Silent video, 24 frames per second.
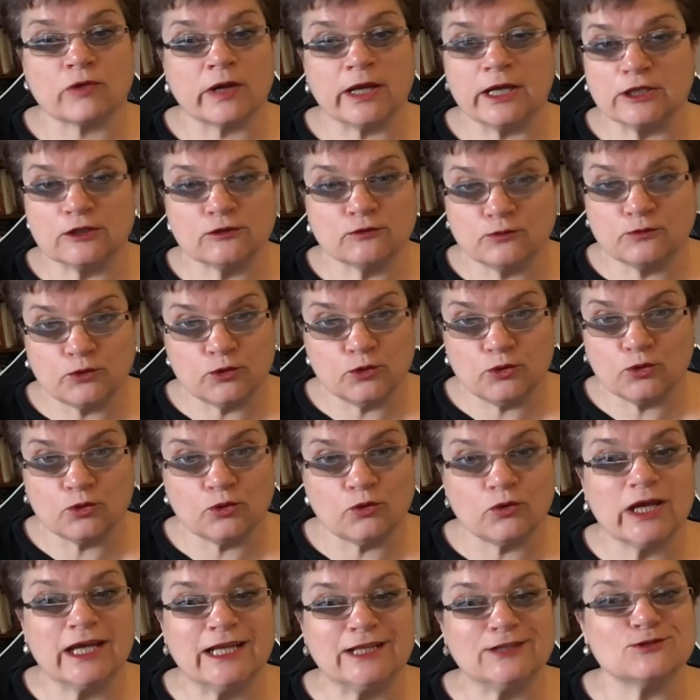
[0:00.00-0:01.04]
write for
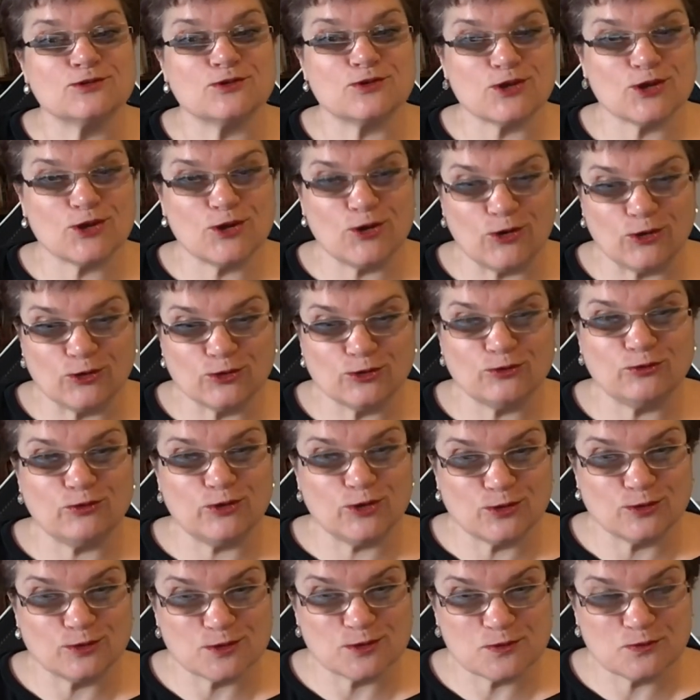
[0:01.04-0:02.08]
you and to record
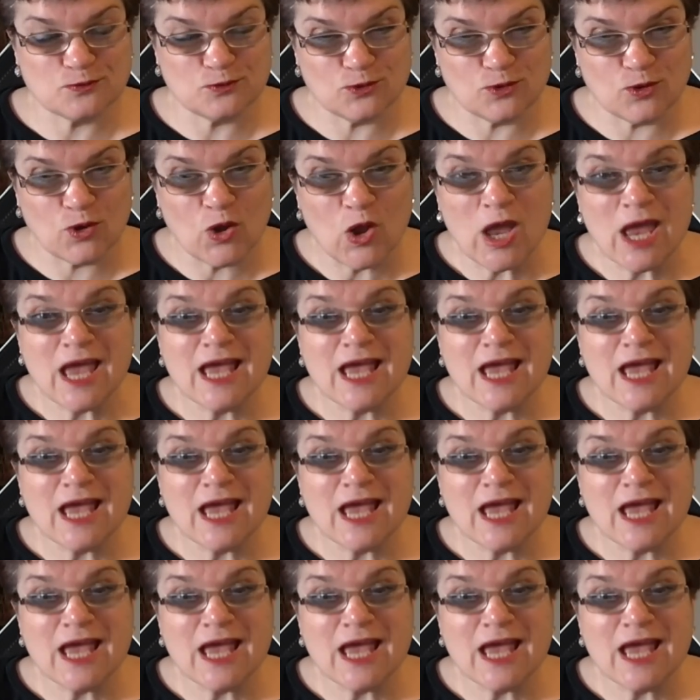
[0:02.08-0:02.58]
videos for you.